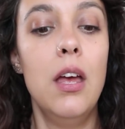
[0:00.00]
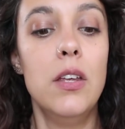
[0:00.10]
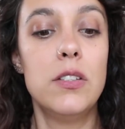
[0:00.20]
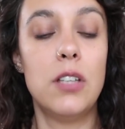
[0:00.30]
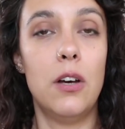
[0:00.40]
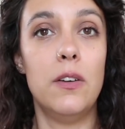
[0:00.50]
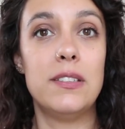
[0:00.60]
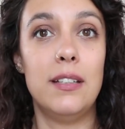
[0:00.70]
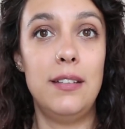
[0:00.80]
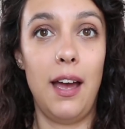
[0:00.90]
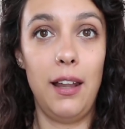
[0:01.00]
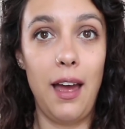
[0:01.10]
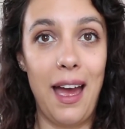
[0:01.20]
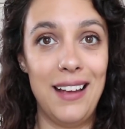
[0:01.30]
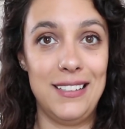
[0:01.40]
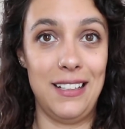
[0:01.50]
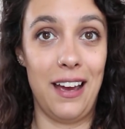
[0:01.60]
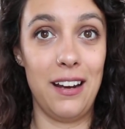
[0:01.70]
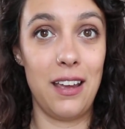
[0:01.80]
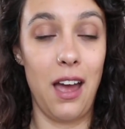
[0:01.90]
So Centella
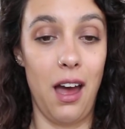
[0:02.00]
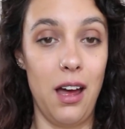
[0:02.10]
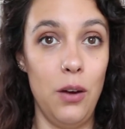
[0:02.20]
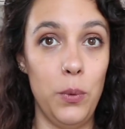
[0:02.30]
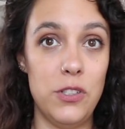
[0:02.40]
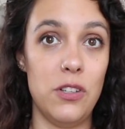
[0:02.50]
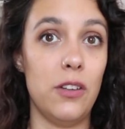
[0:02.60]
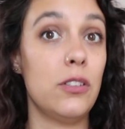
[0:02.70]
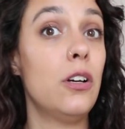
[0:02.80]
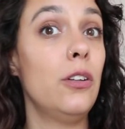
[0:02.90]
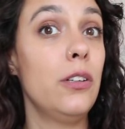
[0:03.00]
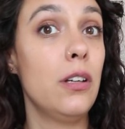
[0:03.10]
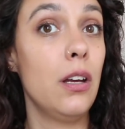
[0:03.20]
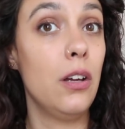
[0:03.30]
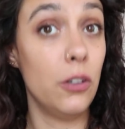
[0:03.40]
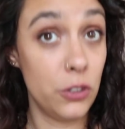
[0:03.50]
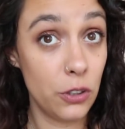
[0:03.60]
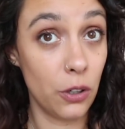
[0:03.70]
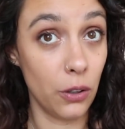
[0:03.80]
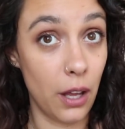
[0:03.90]
asiatica, which is also called gotu
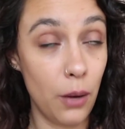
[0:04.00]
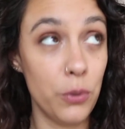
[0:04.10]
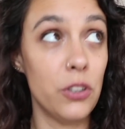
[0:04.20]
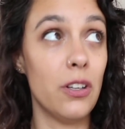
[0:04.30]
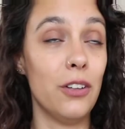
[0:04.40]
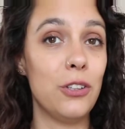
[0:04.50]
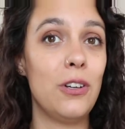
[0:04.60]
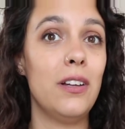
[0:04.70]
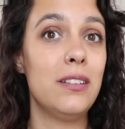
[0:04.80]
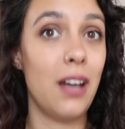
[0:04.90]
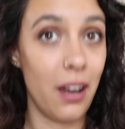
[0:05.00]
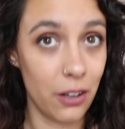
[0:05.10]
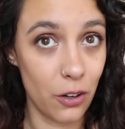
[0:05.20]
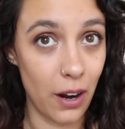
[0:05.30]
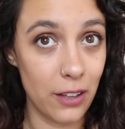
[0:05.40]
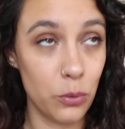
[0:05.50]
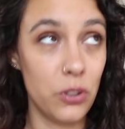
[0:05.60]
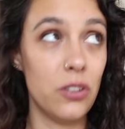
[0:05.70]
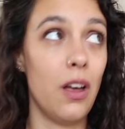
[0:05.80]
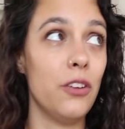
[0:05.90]
kola, which is also called tiger grass,
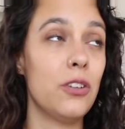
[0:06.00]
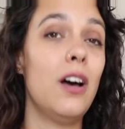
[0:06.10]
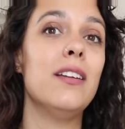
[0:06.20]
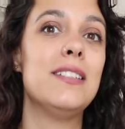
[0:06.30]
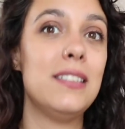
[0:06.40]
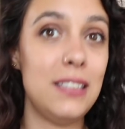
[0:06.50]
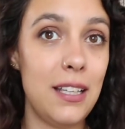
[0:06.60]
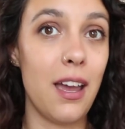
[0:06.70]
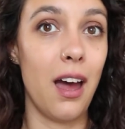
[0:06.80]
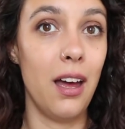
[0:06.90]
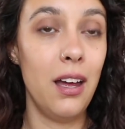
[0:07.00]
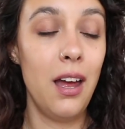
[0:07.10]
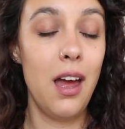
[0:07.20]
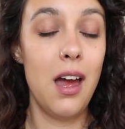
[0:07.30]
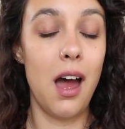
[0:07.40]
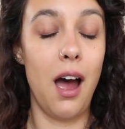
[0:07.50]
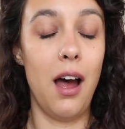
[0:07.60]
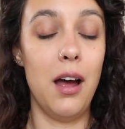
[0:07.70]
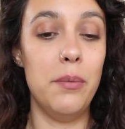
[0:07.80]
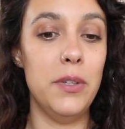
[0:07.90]
which is also called sika,
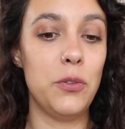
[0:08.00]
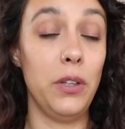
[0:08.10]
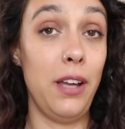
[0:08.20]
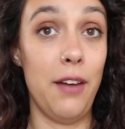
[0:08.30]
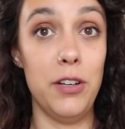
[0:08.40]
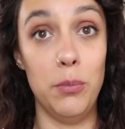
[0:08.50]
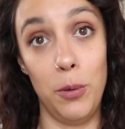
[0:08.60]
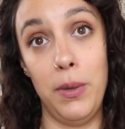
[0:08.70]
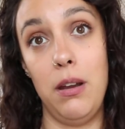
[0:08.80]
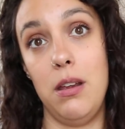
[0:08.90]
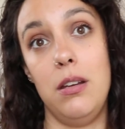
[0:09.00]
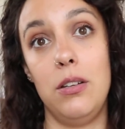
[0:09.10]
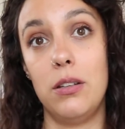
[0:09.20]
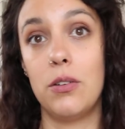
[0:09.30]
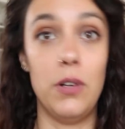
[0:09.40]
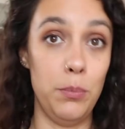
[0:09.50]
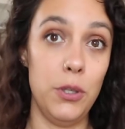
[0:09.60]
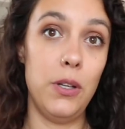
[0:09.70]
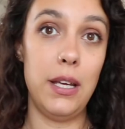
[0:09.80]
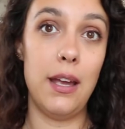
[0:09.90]
is really having a moment in green
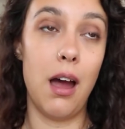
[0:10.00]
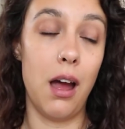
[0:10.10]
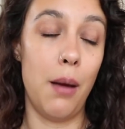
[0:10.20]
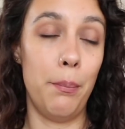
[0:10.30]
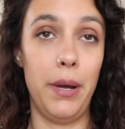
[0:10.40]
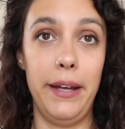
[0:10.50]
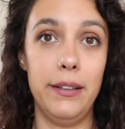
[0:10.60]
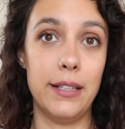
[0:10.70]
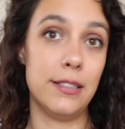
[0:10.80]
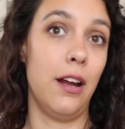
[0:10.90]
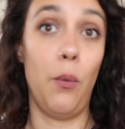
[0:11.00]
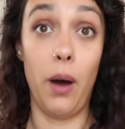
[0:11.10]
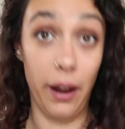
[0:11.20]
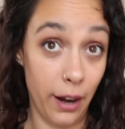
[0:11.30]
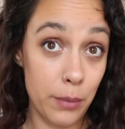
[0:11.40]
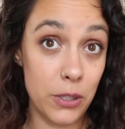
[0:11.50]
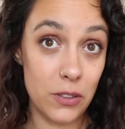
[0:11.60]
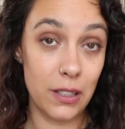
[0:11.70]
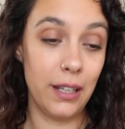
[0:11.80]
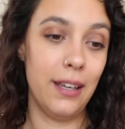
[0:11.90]
beauty, but that's not why I'm
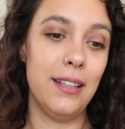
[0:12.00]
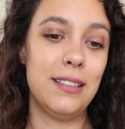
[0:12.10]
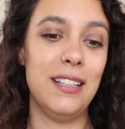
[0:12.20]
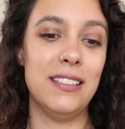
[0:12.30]
using it.